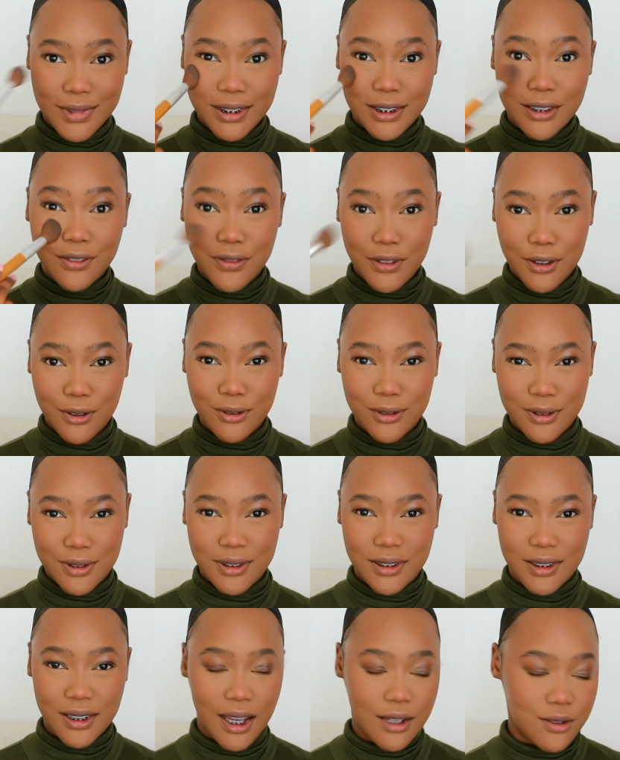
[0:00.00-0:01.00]

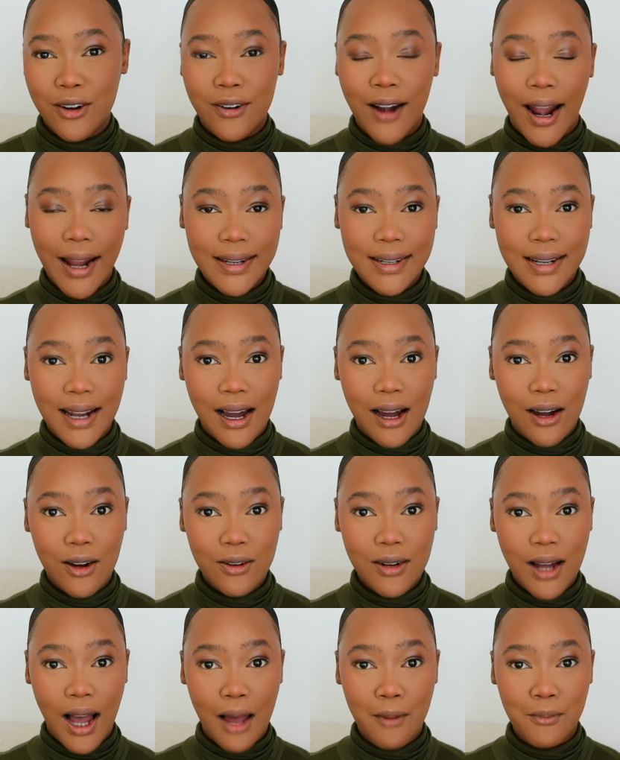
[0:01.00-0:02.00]
Diffused. Right
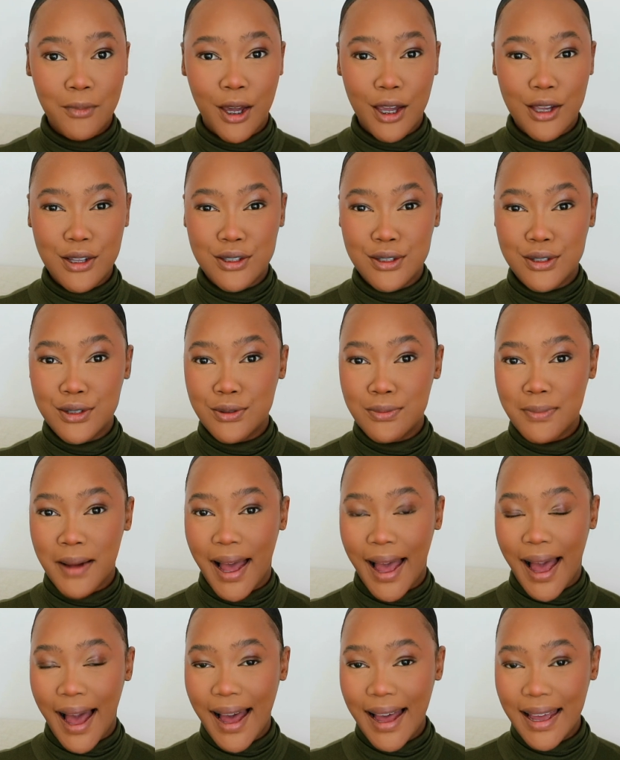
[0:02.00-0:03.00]
now, I'm going to do
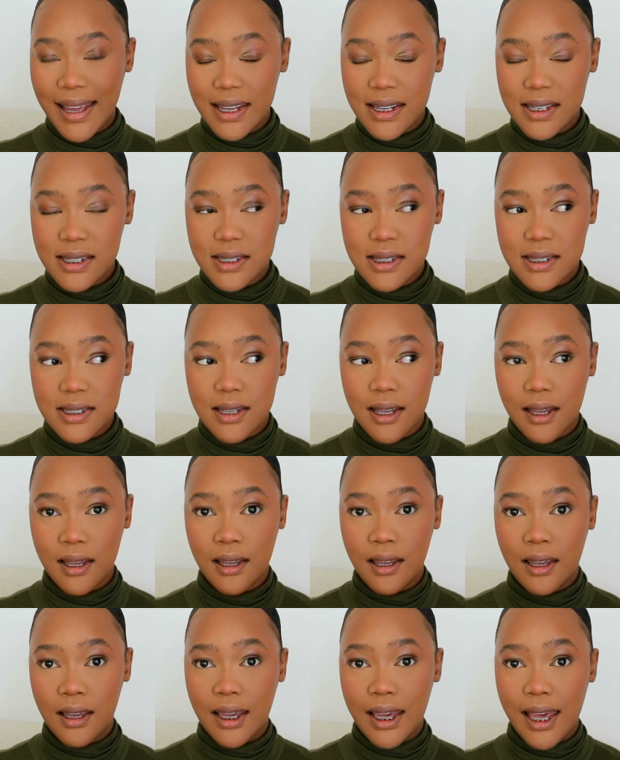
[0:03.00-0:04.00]
my eyes
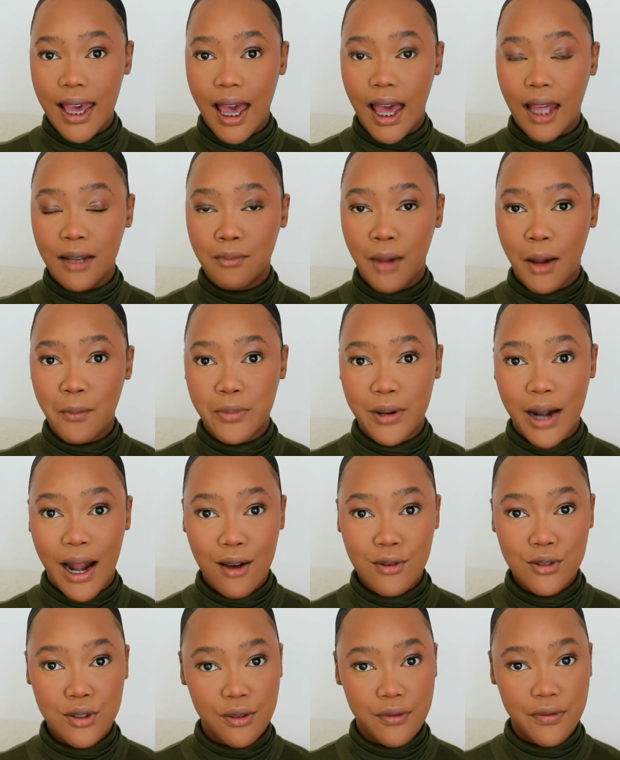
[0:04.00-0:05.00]
and my
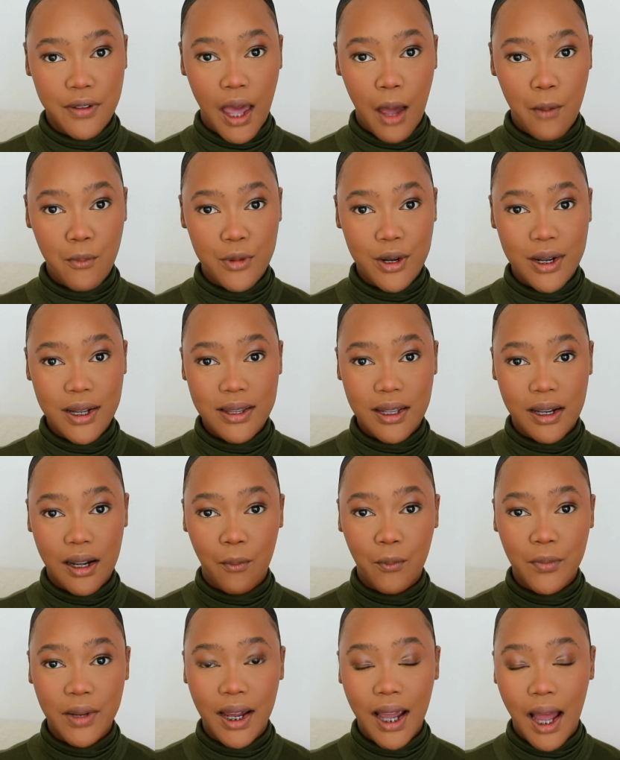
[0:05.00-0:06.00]
brows off camera, then
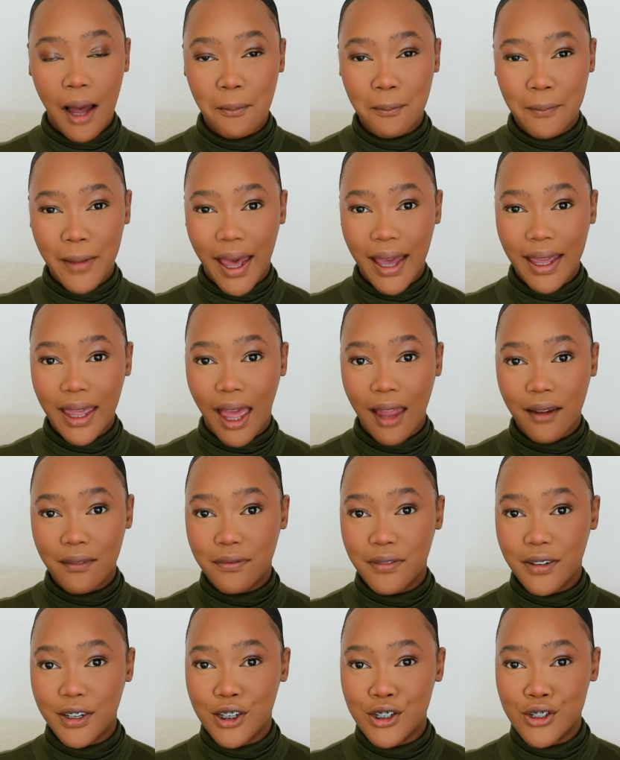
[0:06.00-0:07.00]
I'm gonna come back and
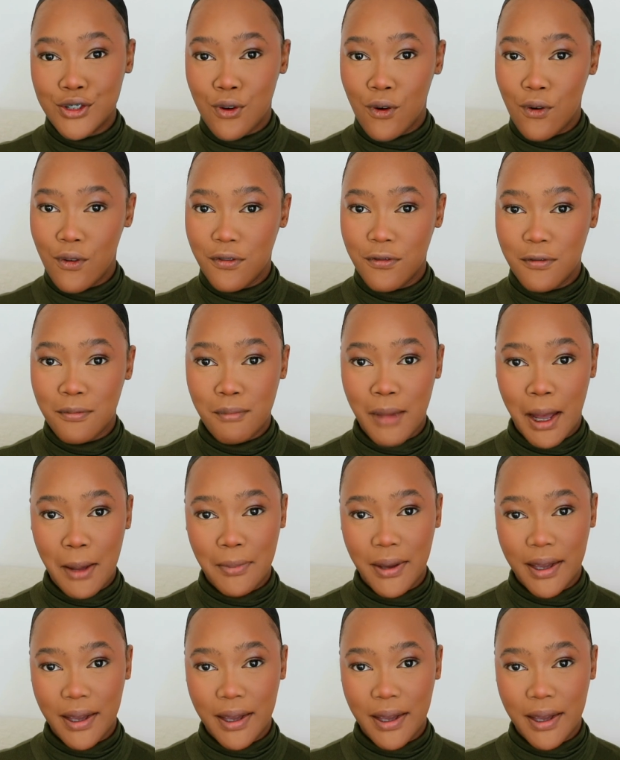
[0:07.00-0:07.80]
finish off my